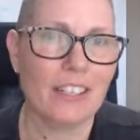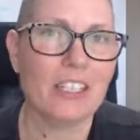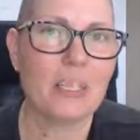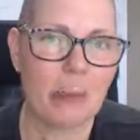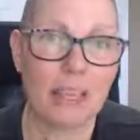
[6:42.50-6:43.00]

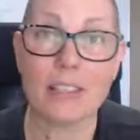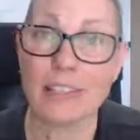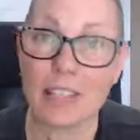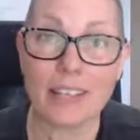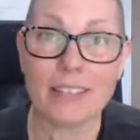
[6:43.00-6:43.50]
to make the
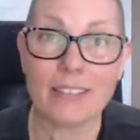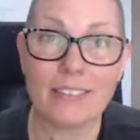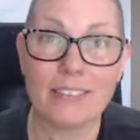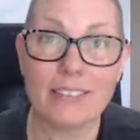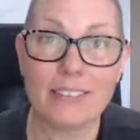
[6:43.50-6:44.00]
sale.
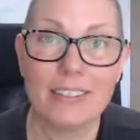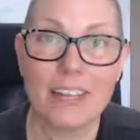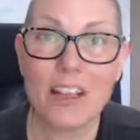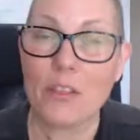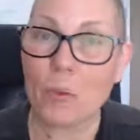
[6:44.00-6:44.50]

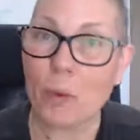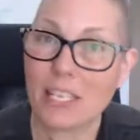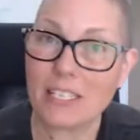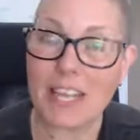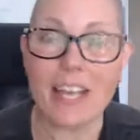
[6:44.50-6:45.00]
There
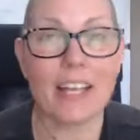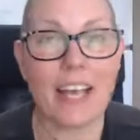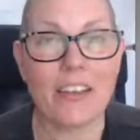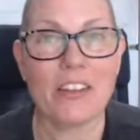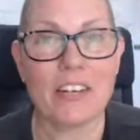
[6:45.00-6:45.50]
was then
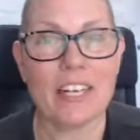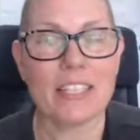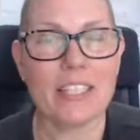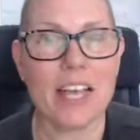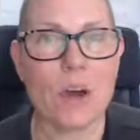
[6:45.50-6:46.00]
and there
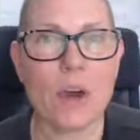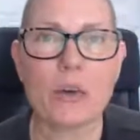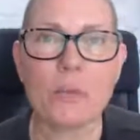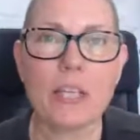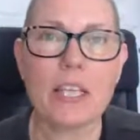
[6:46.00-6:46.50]
is now.
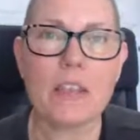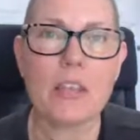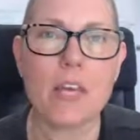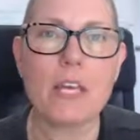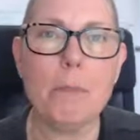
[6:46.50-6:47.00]
And really
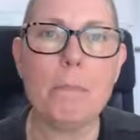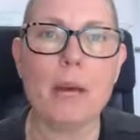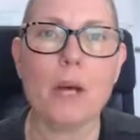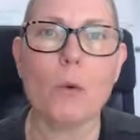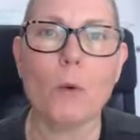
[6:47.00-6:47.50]
think
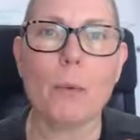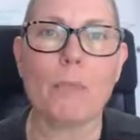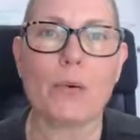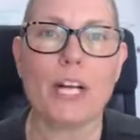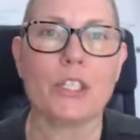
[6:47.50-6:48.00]
about
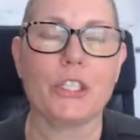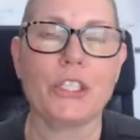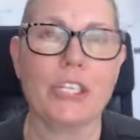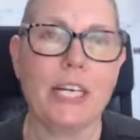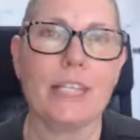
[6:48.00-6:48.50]
what pressure
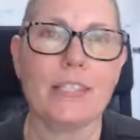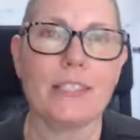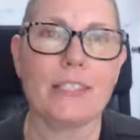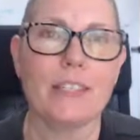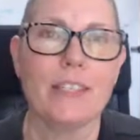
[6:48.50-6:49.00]

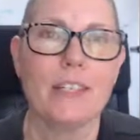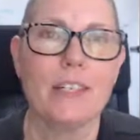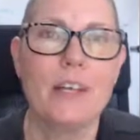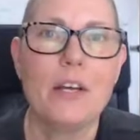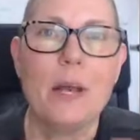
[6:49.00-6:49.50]
does.
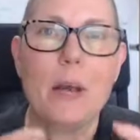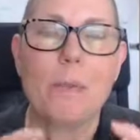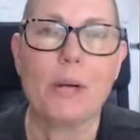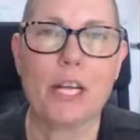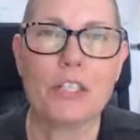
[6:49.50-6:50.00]

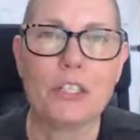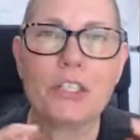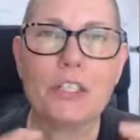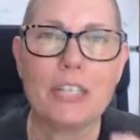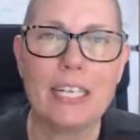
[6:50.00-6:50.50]
Pressure
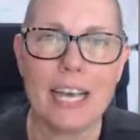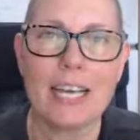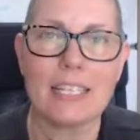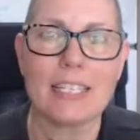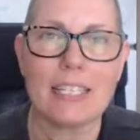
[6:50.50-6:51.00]

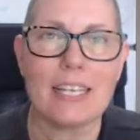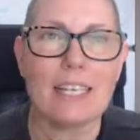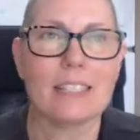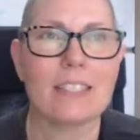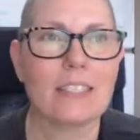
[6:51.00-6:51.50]
creates
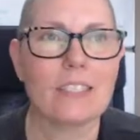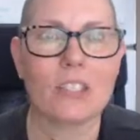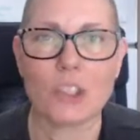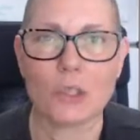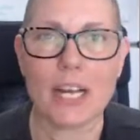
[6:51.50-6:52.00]
this
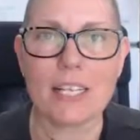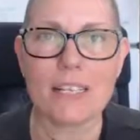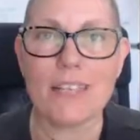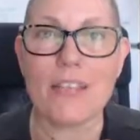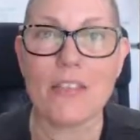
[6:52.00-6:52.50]
stress
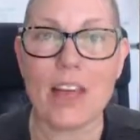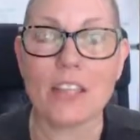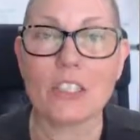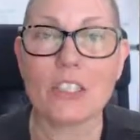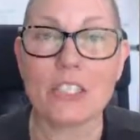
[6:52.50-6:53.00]
that
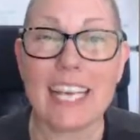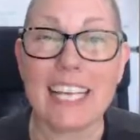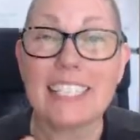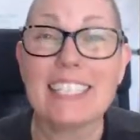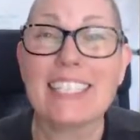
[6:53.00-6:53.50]
then
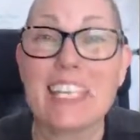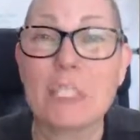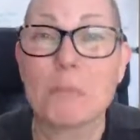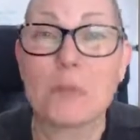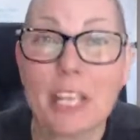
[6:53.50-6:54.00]
creates a
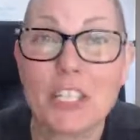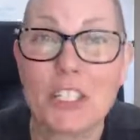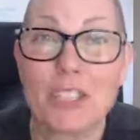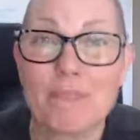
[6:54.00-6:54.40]
desperation.